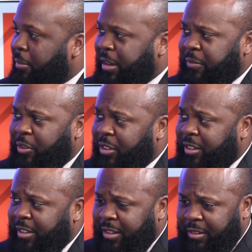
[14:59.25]
I mean, if you
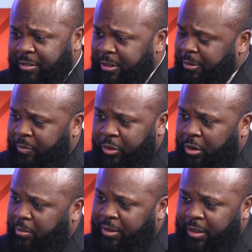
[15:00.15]
look in
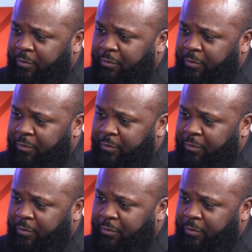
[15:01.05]
the